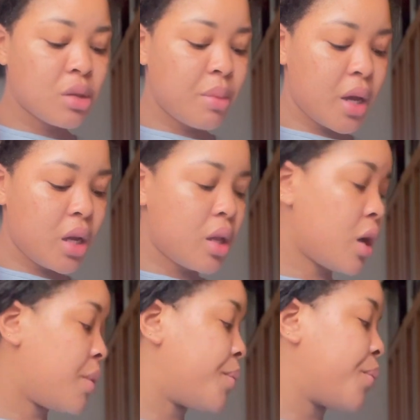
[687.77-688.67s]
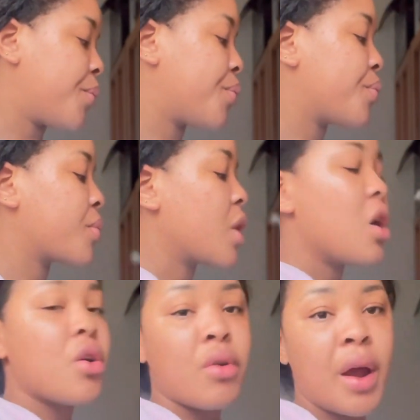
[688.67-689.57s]
made
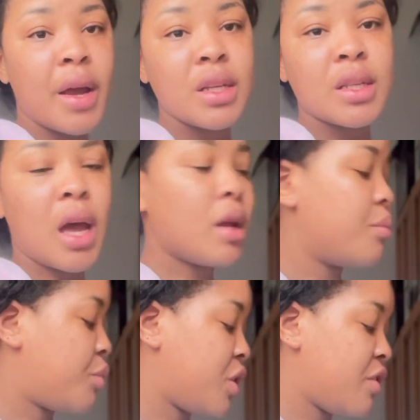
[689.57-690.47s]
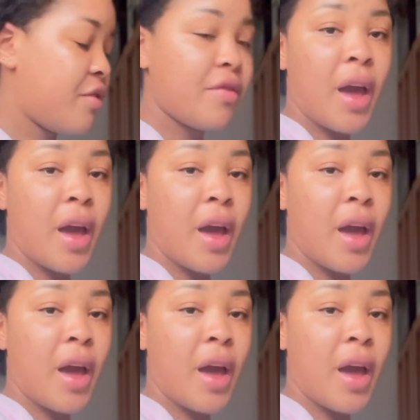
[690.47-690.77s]
rice and beef